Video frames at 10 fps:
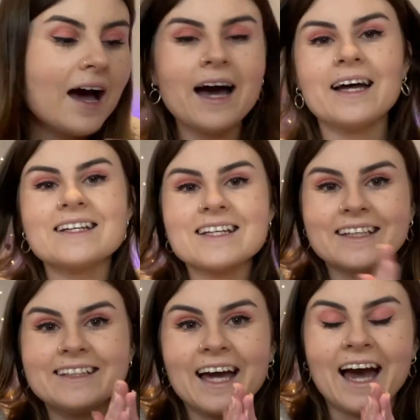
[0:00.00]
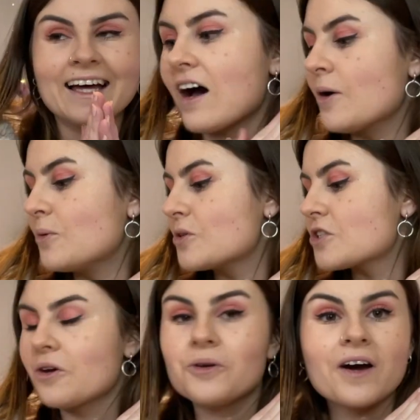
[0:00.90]
And yeah, I will
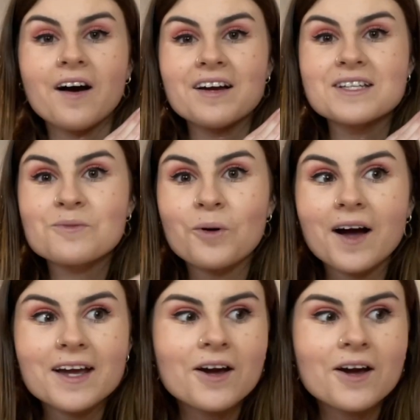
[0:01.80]
show you guys what I